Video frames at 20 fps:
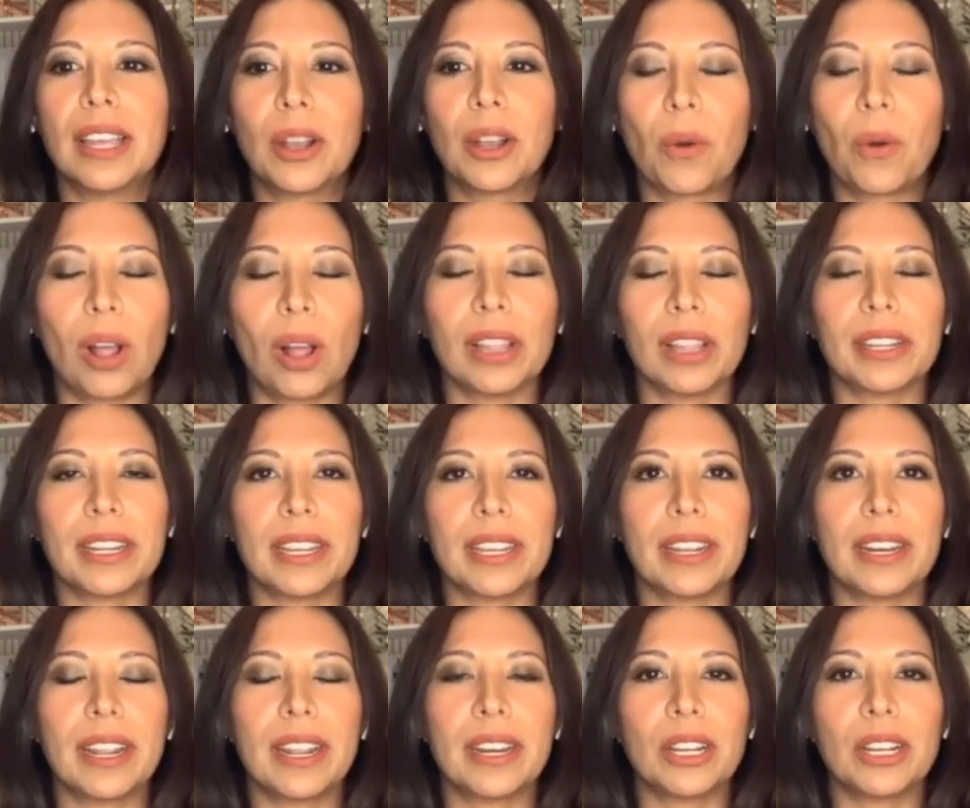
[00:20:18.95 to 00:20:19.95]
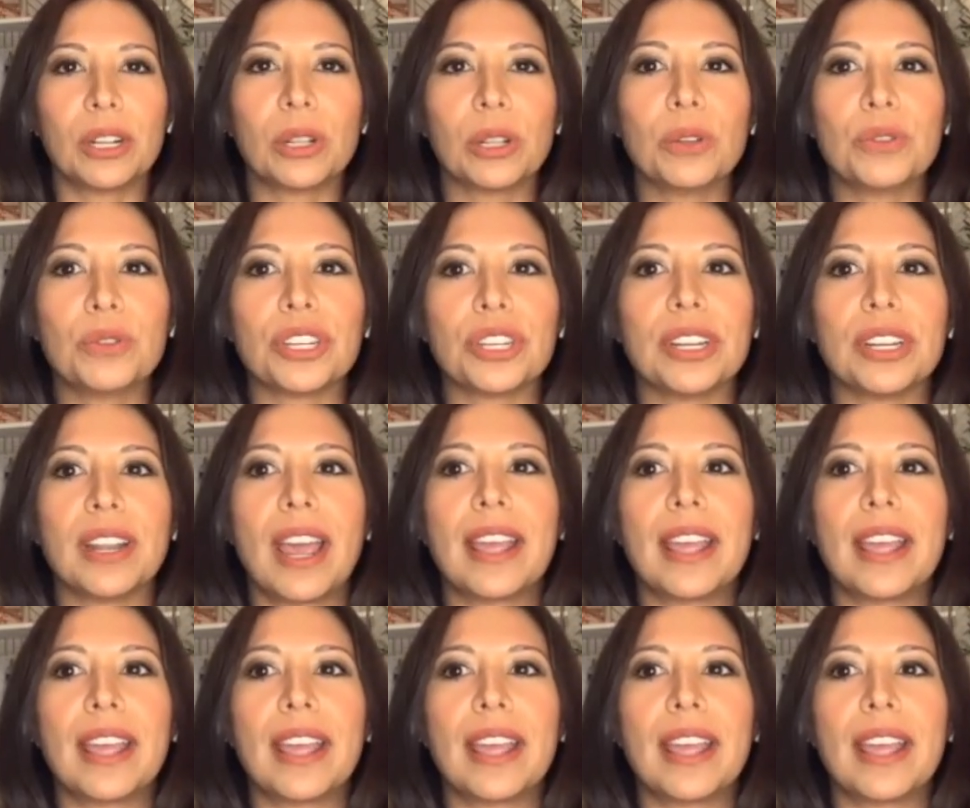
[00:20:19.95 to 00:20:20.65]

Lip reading: equality, and inclusion.